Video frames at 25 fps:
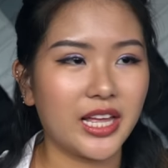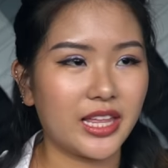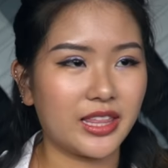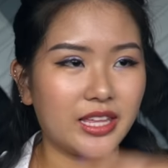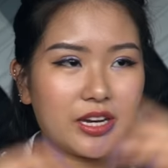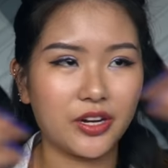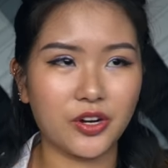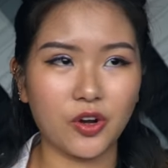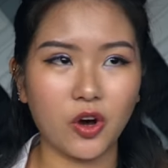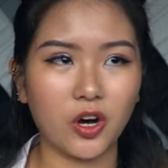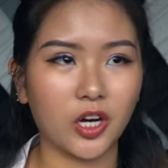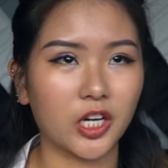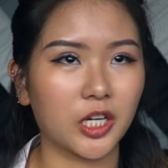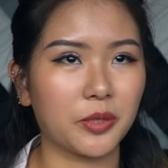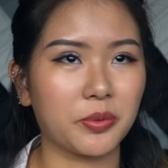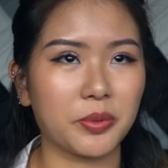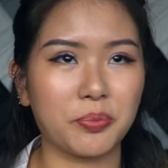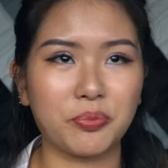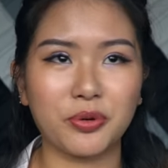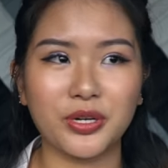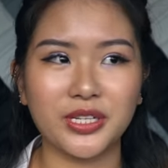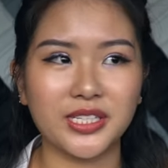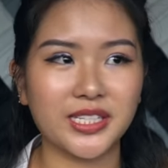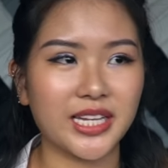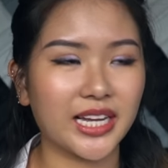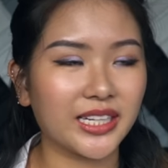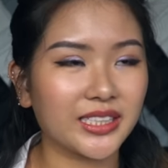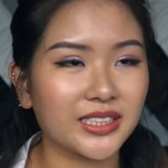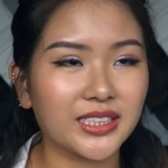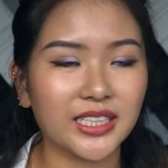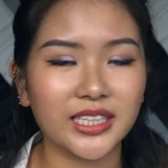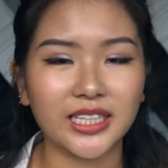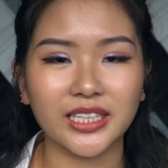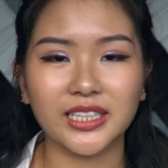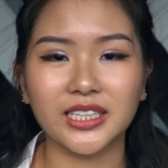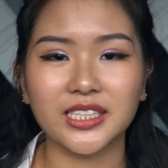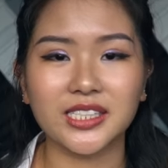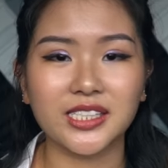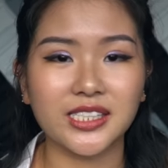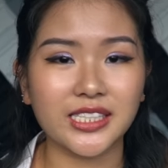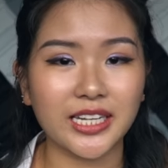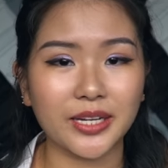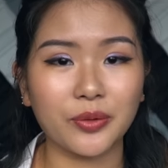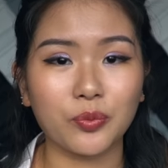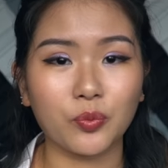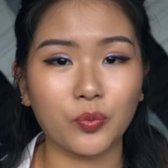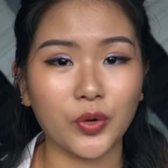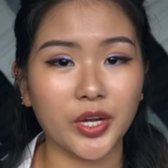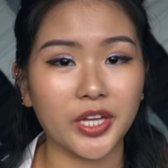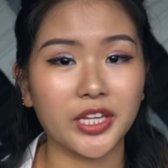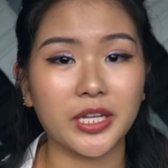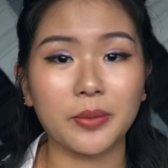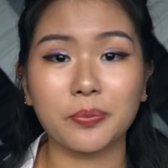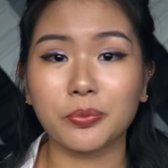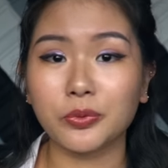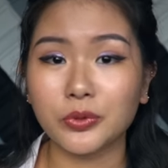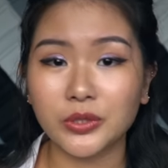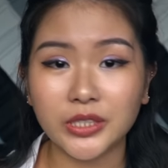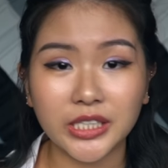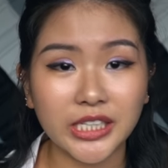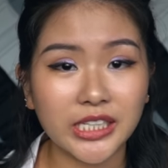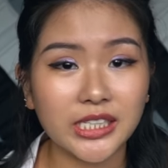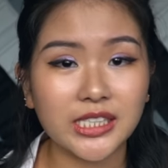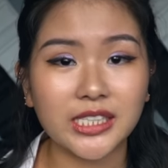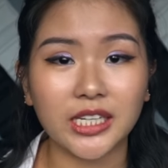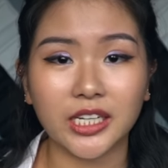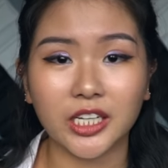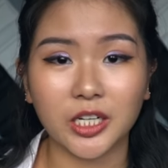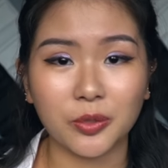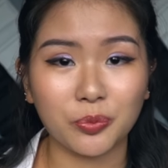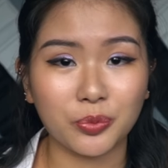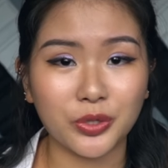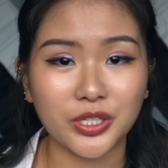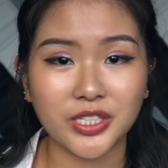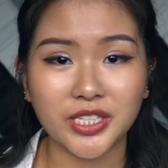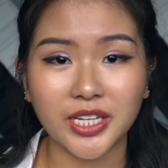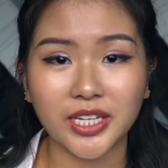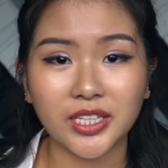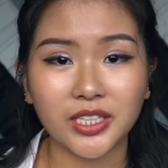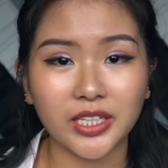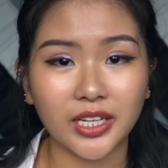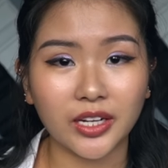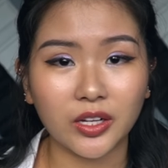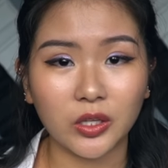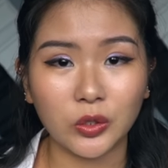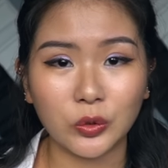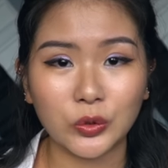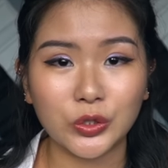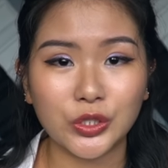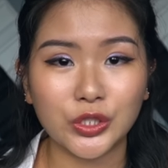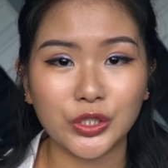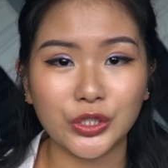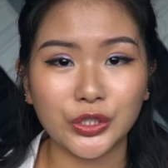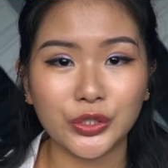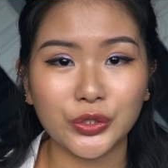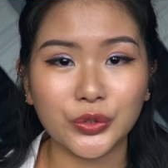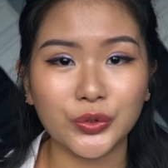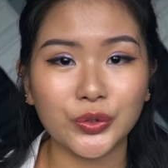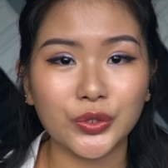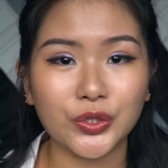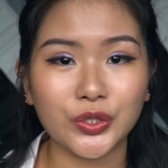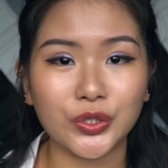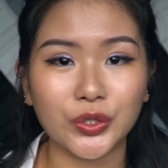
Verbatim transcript: They're not gonna be presented in the same way that boutiques are gonna present their clothes to you.